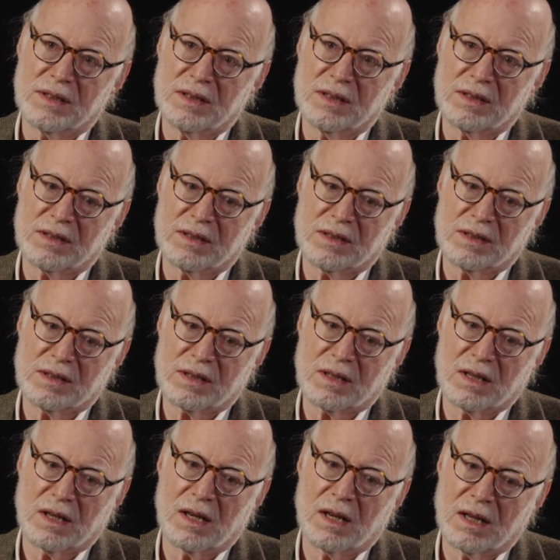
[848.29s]
It's
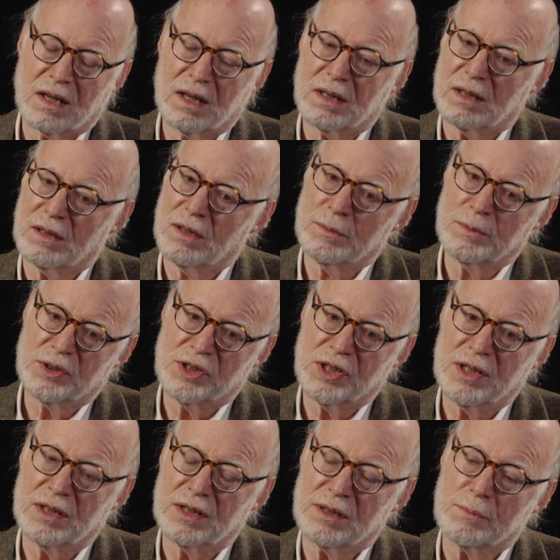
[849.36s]
got
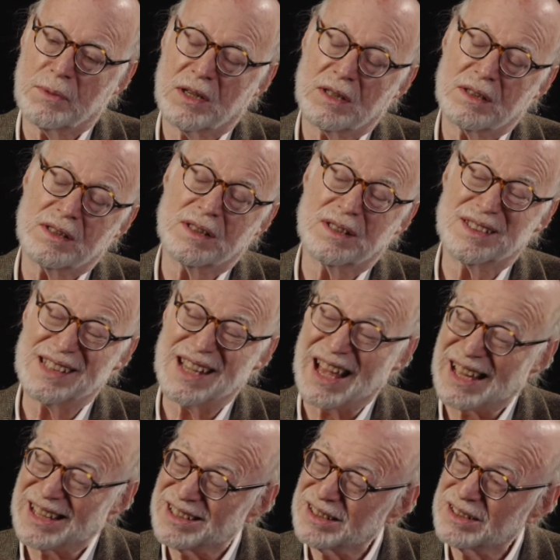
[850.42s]
homogeneous parts, it's
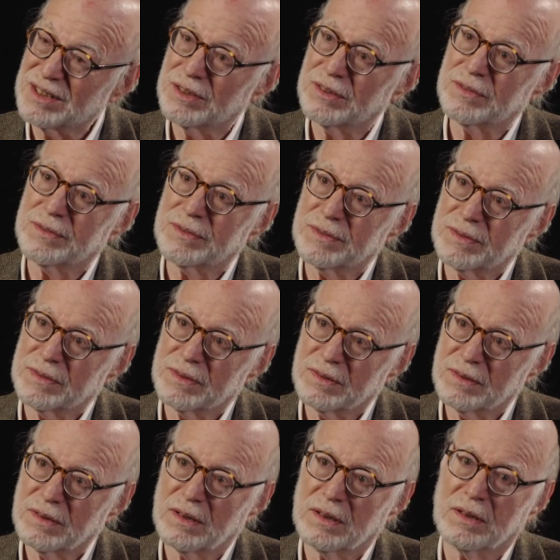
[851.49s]
additive,
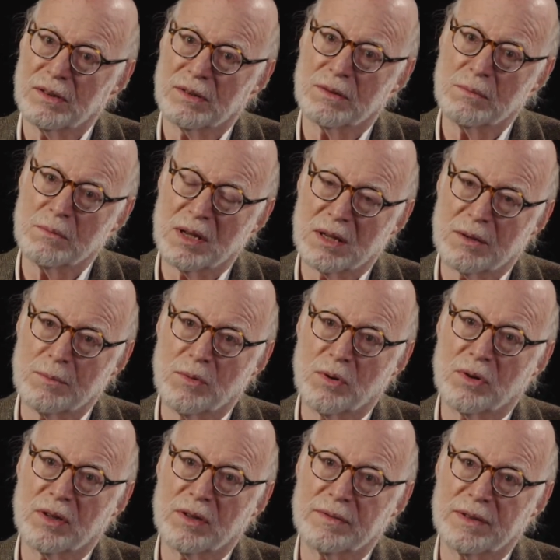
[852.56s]
you can make
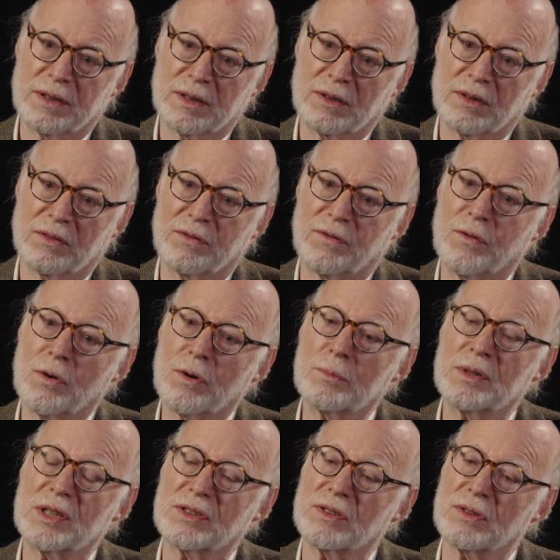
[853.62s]
more of it. The form
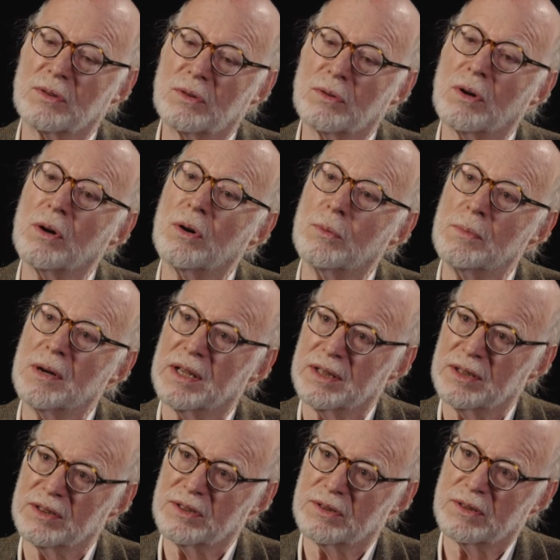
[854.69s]
doesn't grow by
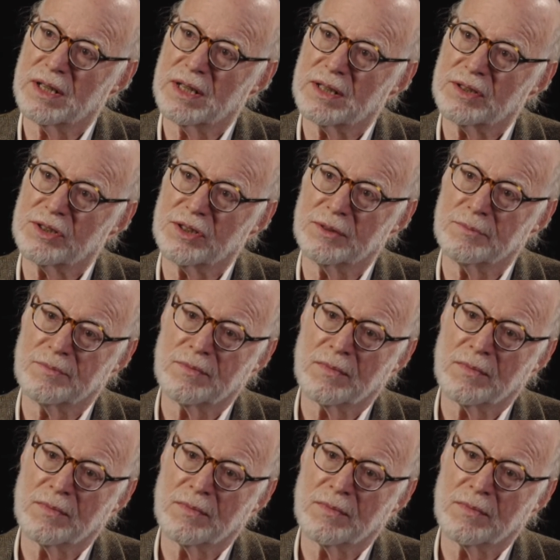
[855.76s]
interaction.